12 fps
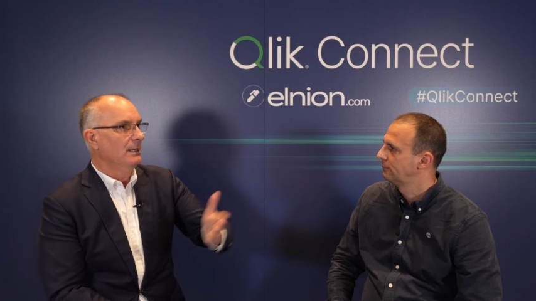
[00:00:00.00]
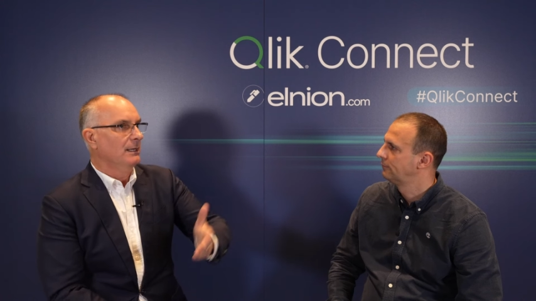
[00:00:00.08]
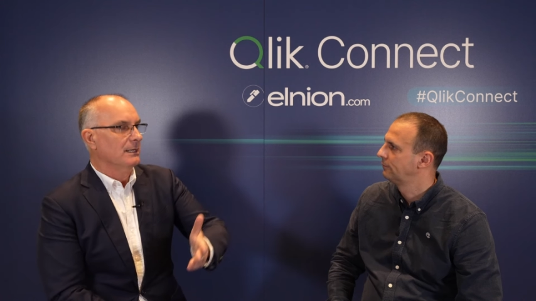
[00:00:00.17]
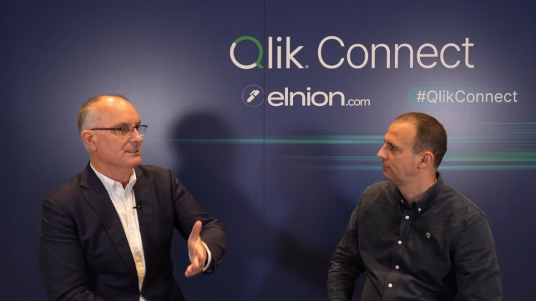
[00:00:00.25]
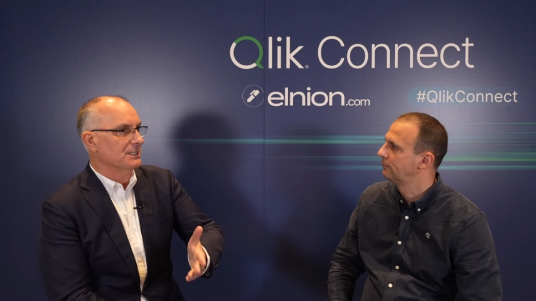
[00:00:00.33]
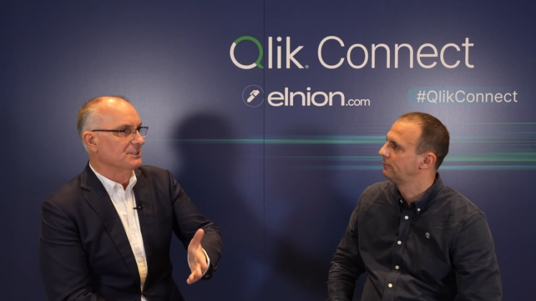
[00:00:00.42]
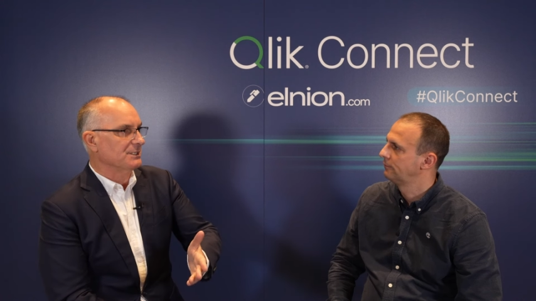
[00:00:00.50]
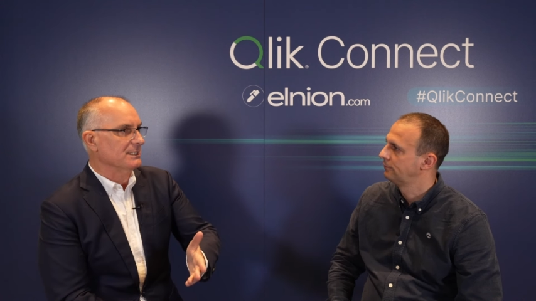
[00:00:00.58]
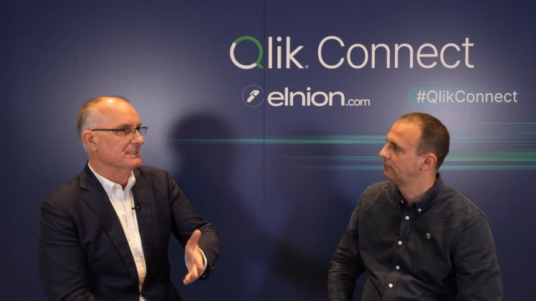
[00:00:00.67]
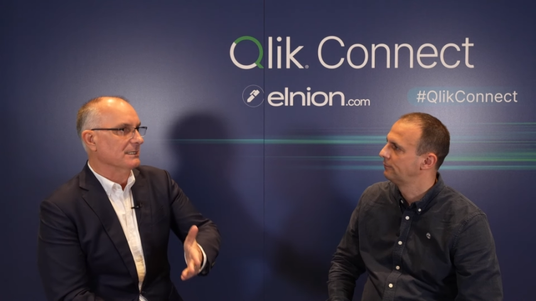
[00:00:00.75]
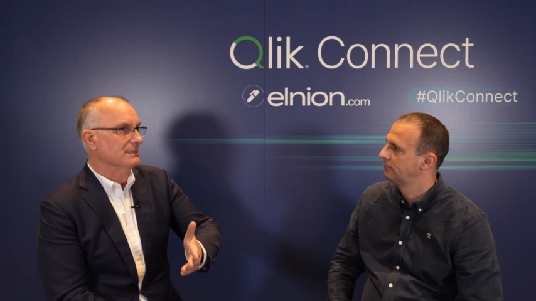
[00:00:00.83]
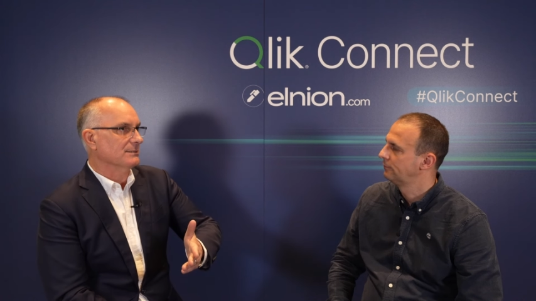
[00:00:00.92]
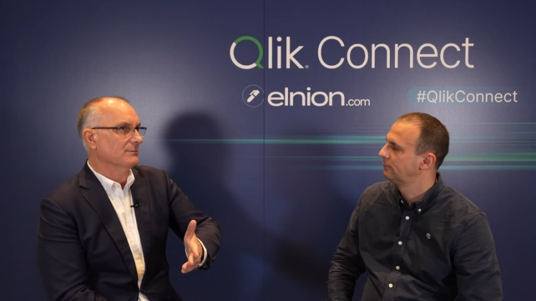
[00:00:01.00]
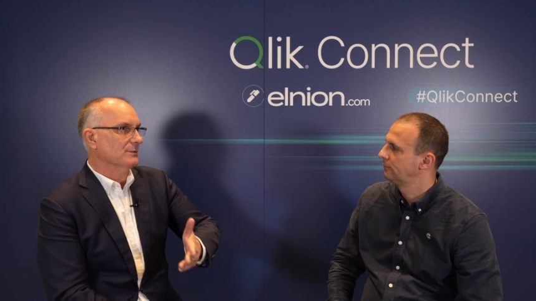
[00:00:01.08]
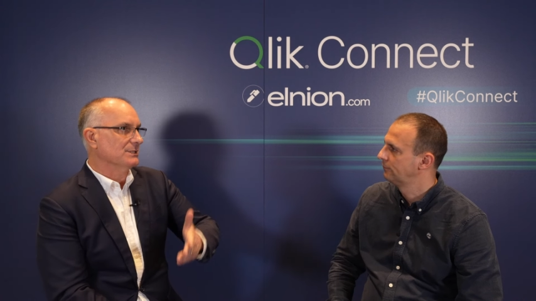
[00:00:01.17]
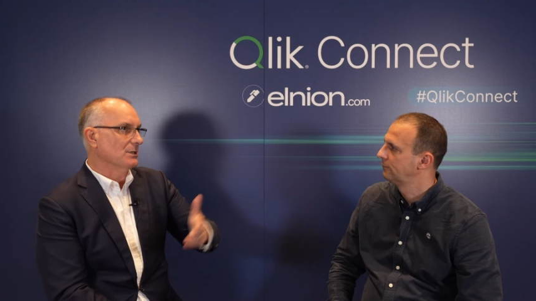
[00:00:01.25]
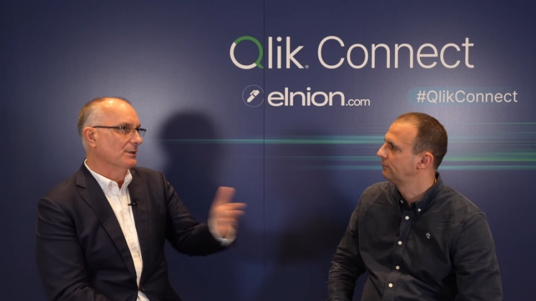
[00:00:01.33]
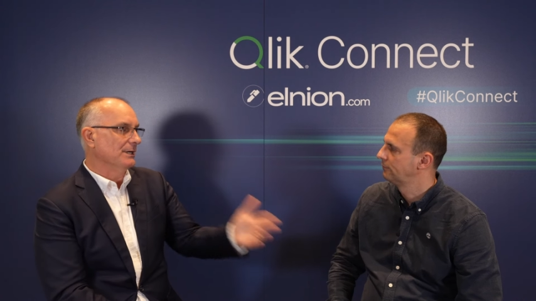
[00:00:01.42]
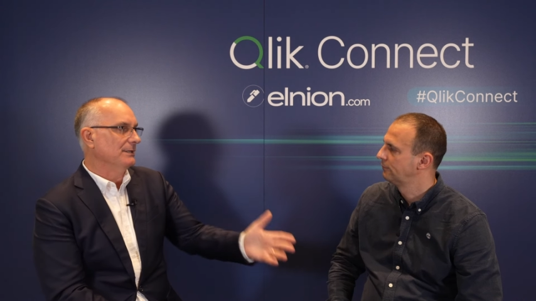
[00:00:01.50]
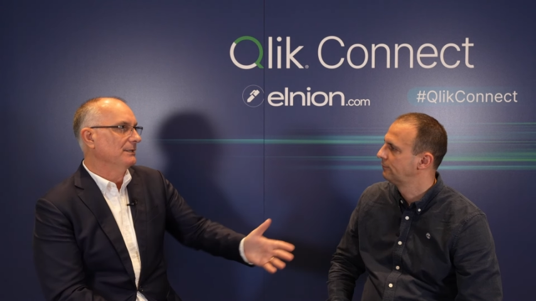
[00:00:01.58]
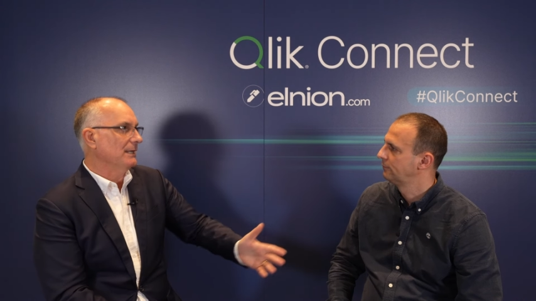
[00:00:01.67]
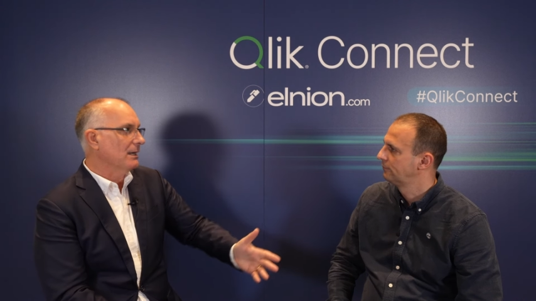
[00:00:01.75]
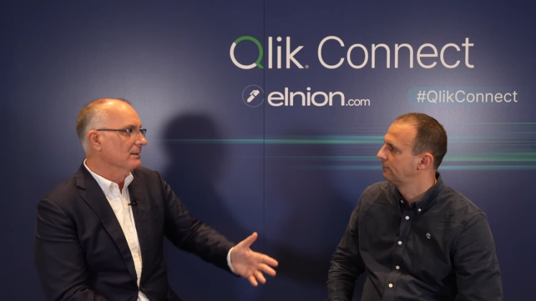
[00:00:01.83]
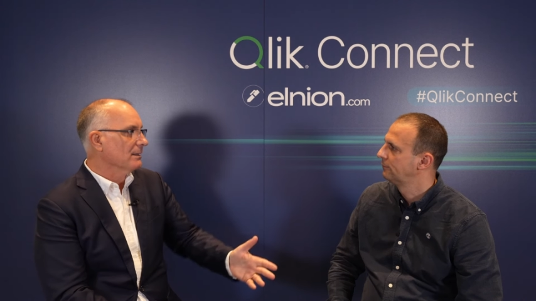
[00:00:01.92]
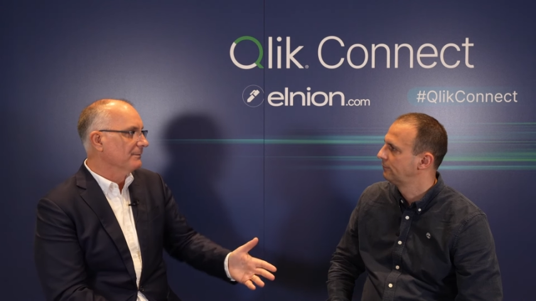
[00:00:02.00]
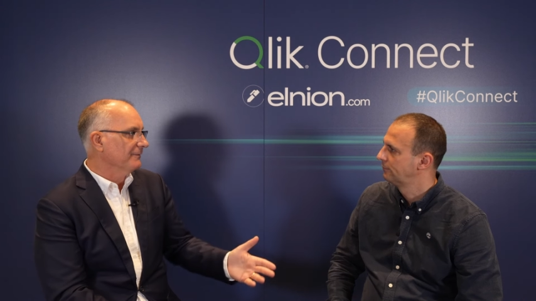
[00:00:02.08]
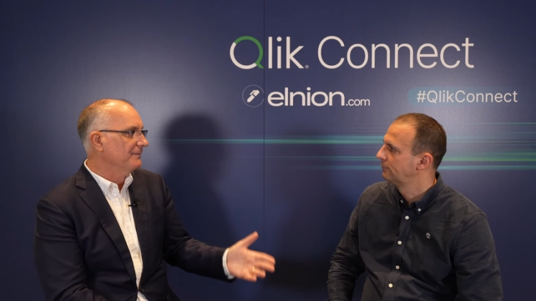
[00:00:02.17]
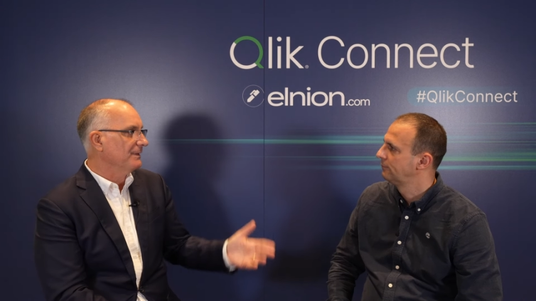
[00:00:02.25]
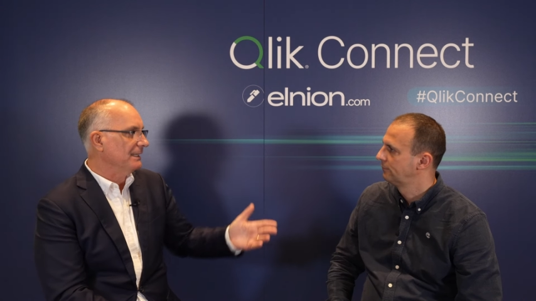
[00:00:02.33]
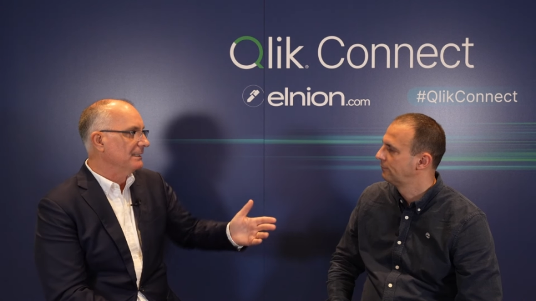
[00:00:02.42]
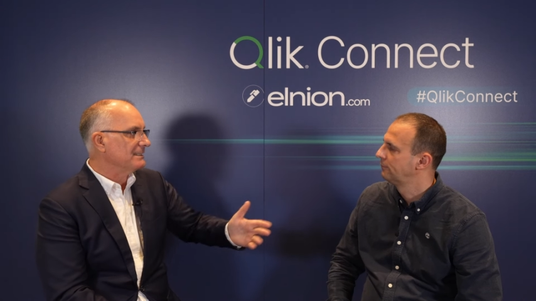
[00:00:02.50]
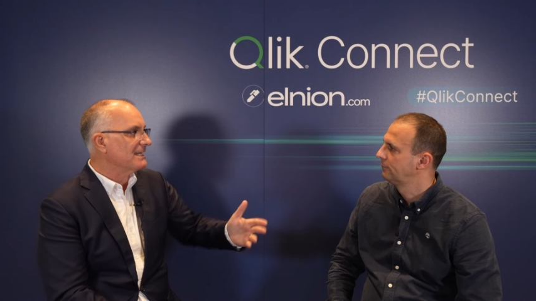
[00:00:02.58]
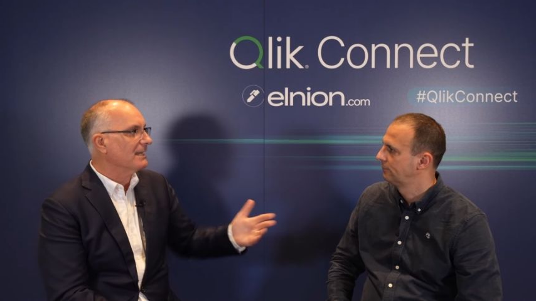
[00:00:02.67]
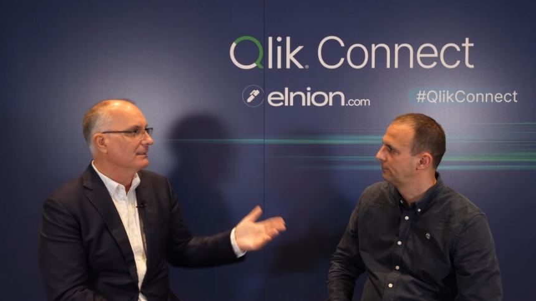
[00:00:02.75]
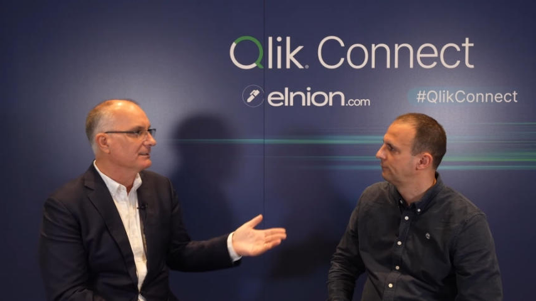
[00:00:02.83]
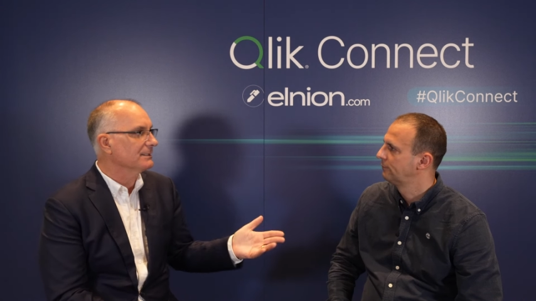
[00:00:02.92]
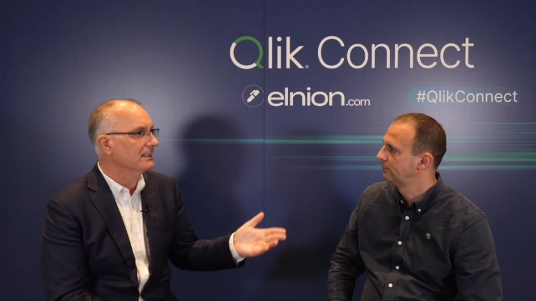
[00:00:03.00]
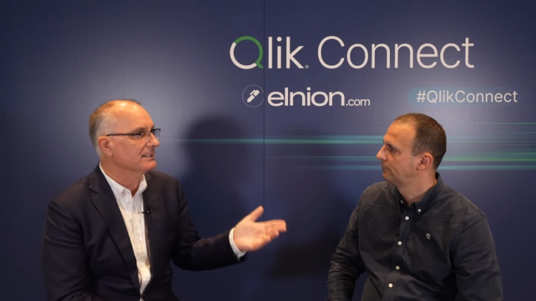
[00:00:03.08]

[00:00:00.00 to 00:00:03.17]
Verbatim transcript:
Speaker 1: essentially is, resulted in the outcome of the Talend